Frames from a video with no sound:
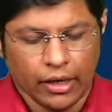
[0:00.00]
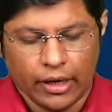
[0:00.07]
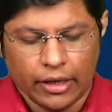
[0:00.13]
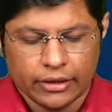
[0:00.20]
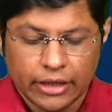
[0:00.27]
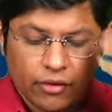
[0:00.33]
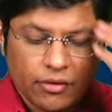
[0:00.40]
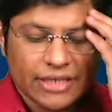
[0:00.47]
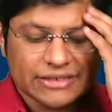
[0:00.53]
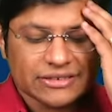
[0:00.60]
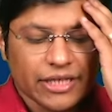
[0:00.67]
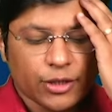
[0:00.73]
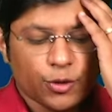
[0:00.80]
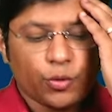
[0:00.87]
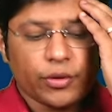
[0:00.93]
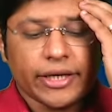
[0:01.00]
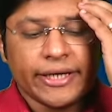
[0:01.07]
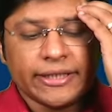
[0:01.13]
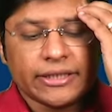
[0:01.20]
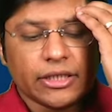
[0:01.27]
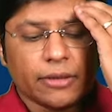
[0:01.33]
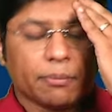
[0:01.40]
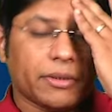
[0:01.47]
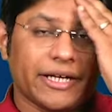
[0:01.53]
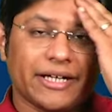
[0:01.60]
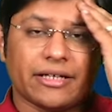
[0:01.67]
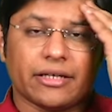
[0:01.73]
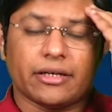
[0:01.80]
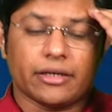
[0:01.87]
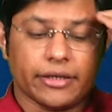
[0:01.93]
Now, let's try to
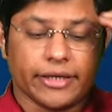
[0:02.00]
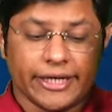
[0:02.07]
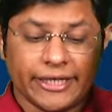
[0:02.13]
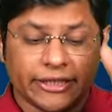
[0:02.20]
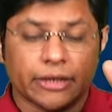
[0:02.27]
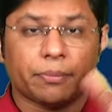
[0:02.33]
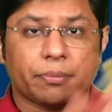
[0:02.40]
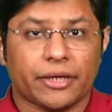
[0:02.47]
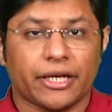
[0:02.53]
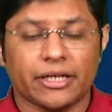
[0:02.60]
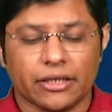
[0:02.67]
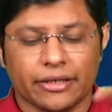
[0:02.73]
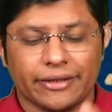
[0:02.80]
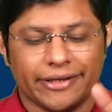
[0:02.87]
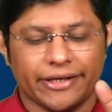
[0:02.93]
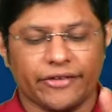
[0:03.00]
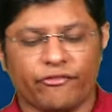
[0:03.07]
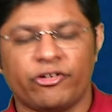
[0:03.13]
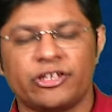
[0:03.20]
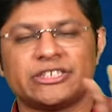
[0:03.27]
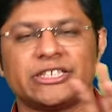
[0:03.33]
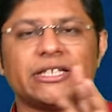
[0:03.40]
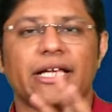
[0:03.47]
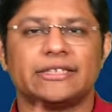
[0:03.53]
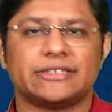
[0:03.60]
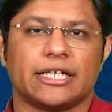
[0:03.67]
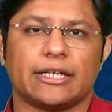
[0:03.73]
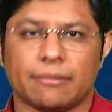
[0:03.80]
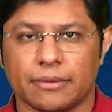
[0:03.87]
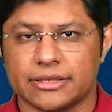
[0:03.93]
interpret deficit and
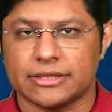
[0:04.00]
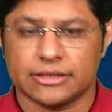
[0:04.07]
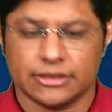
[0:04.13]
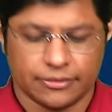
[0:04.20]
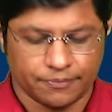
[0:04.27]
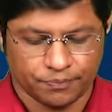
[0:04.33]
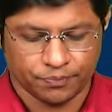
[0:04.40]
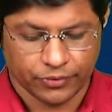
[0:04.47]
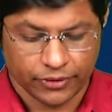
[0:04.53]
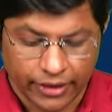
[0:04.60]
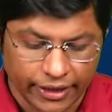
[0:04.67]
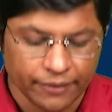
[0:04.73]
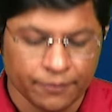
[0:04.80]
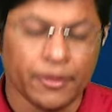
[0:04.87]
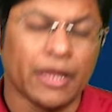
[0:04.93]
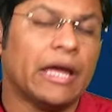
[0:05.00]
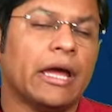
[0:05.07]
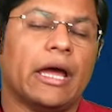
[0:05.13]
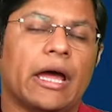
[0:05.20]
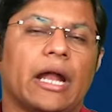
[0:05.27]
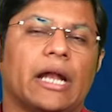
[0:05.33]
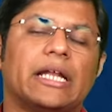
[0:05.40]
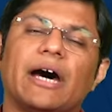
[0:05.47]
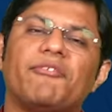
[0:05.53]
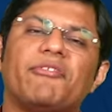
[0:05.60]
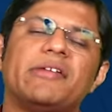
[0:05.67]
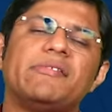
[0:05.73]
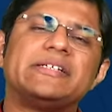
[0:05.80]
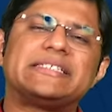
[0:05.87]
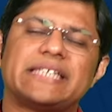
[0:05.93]
surplus, right? Now, when
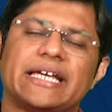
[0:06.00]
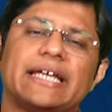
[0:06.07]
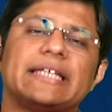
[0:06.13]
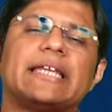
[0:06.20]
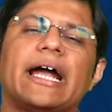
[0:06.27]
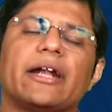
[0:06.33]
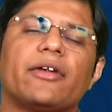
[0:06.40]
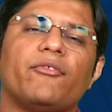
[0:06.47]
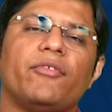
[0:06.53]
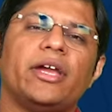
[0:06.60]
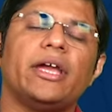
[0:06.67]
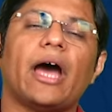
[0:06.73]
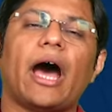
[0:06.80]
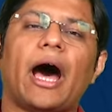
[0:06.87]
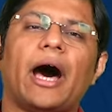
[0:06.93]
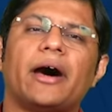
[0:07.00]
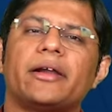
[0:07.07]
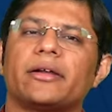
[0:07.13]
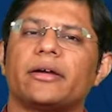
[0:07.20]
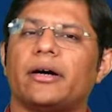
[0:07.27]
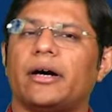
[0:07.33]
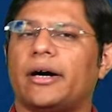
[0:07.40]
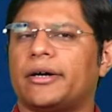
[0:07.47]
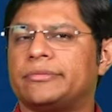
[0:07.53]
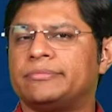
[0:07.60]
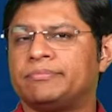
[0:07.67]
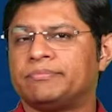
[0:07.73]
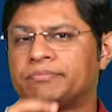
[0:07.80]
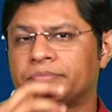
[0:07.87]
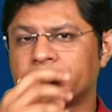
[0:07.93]
we say that we are
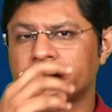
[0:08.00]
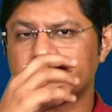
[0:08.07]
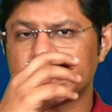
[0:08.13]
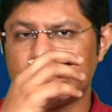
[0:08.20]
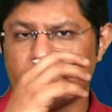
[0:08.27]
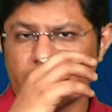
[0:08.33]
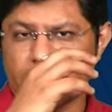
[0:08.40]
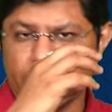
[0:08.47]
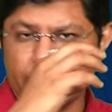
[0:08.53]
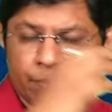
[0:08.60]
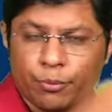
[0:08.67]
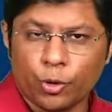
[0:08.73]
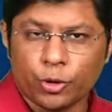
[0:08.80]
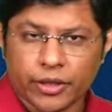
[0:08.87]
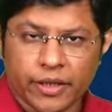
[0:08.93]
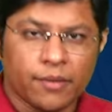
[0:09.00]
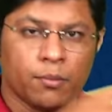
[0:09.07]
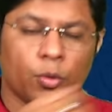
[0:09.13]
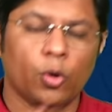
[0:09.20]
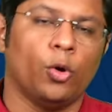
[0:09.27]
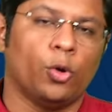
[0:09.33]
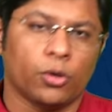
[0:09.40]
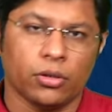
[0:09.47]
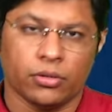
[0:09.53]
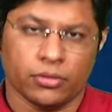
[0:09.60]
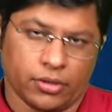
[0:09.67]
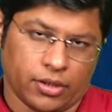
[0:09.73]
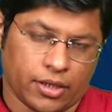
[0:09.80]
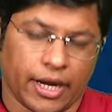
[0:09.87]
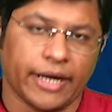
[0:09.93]
importing more,
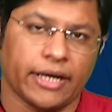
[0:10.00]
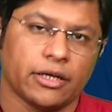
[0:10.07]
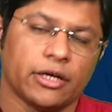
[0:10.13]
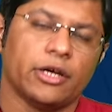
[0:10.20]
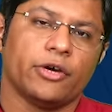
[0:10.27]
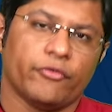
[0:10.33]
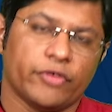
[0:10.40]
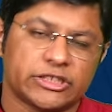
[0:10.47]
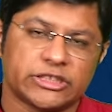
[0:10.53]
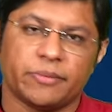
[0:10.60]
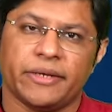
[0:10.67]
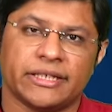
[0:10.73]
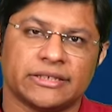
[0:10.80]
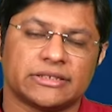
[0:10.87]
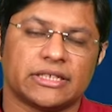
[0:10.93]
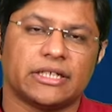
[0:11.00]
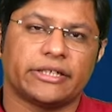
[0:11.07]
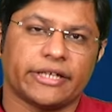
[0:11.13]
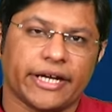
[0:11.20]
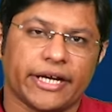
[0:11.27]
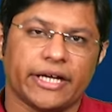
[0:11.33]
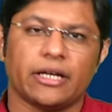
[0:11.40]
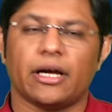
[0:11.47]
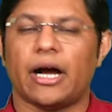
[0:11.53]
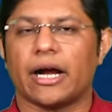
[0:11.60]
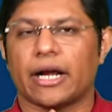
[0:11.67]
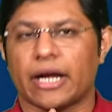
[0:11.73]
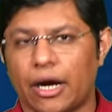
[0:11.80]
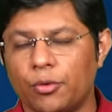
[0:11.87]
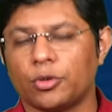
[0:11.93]
right? Which means the trade
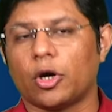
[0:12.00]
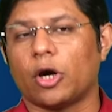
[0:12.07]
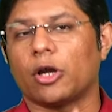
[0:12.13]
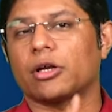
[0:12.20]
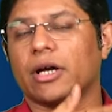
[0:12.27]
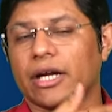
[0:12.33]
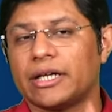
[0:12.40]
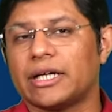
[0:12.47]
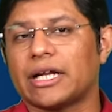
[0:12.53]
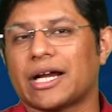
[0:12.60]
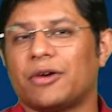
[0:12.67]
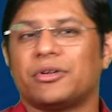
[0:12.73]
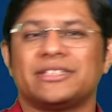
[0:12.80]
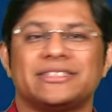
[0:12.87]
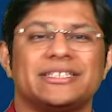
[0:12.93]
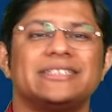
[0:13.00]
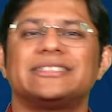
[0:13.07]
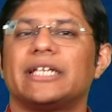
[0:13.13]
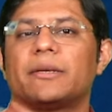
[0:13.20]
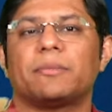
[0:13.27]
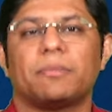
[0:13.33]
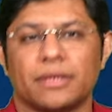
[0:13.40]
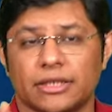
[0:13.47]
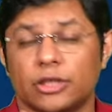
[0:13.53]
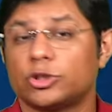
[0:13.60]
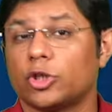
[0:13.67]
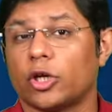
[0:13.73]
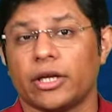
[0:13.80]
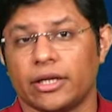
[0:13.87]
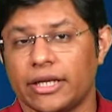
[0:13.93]
account or current account is in surplus,
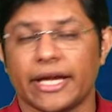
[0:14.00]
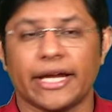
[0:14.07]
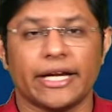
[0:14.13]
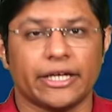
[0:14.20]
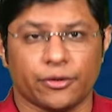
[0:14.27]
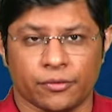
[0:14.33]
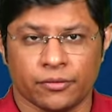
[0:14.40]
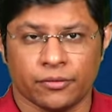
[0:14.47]
negative,